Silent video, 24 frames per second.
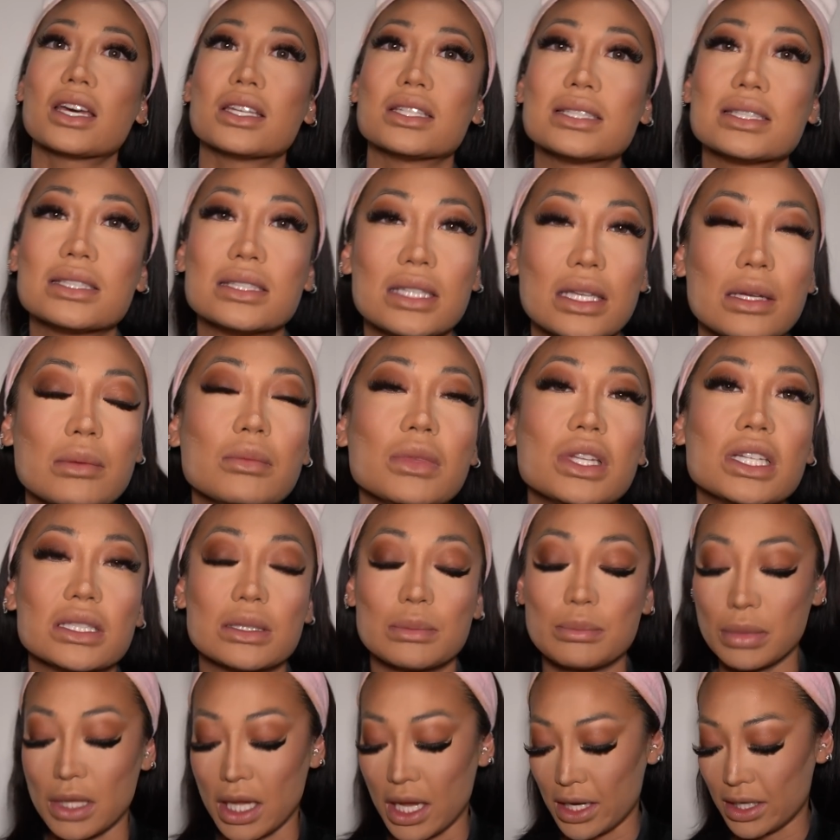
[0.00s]
a seamless
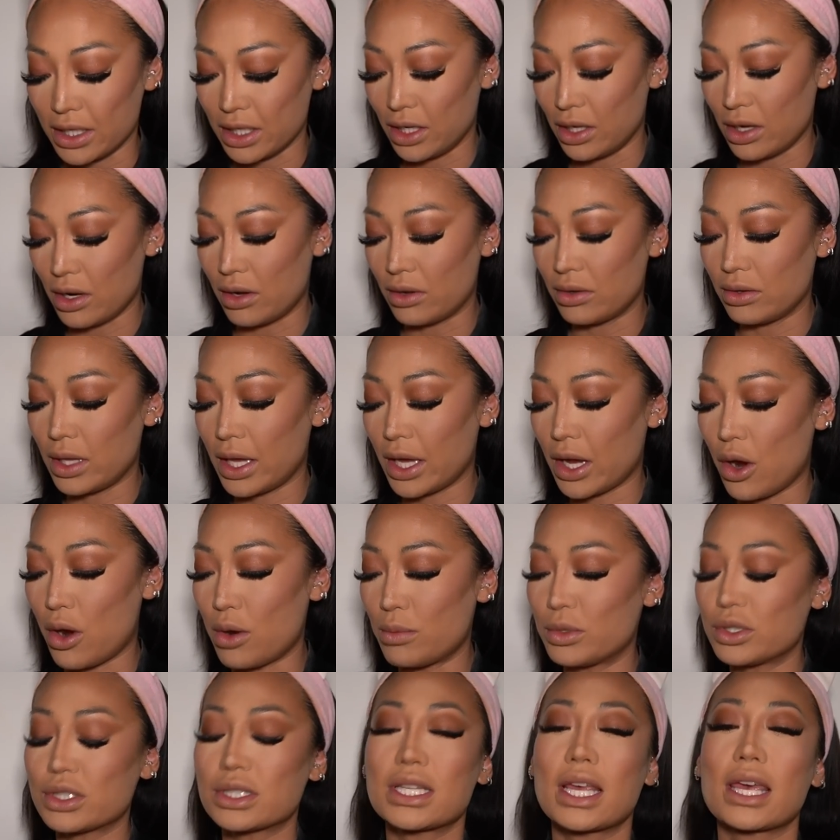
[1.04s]
blend, you know? Like
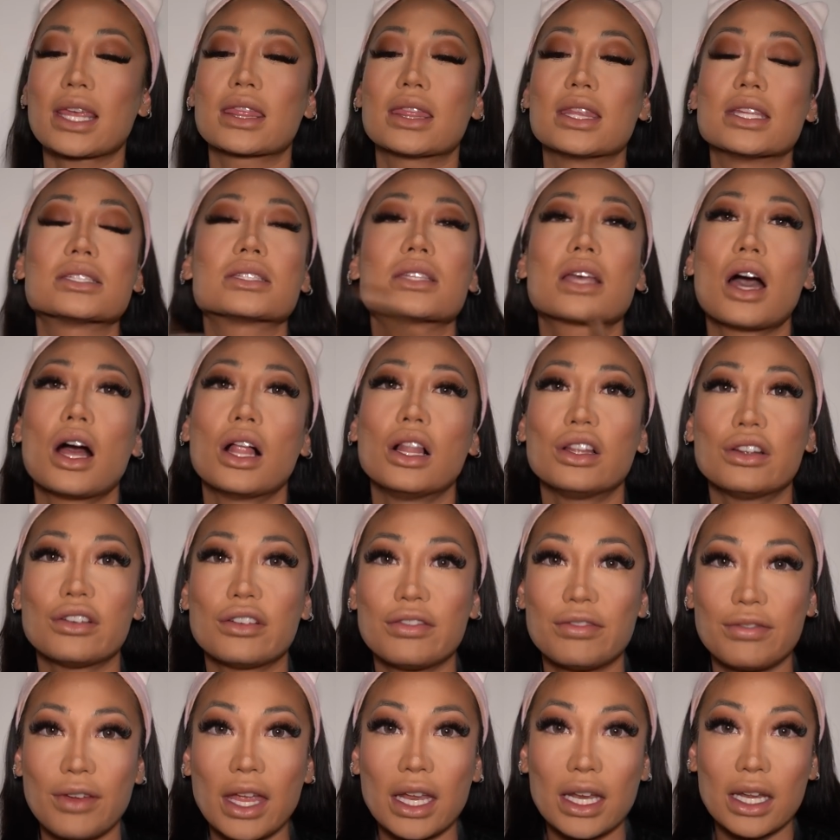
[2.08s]
almost like this color
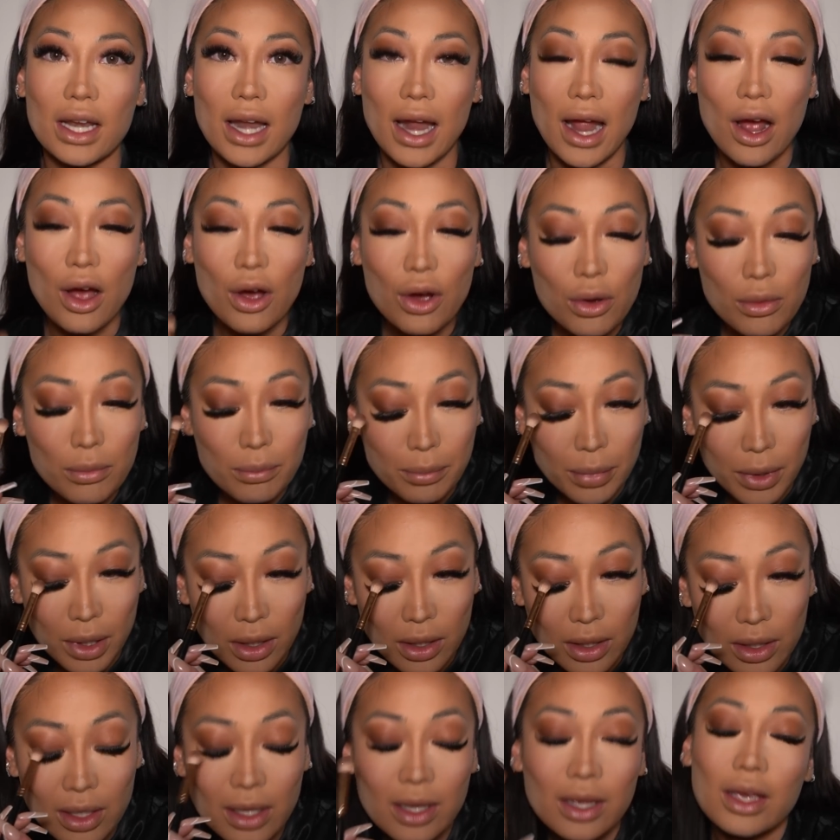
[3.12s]
faded out,
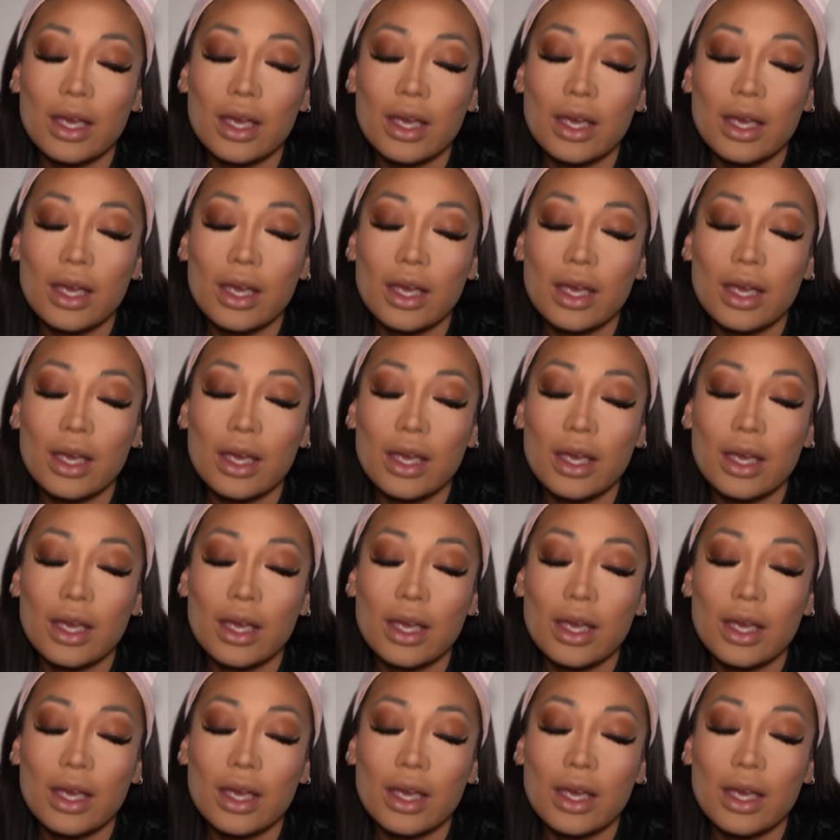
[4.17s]
but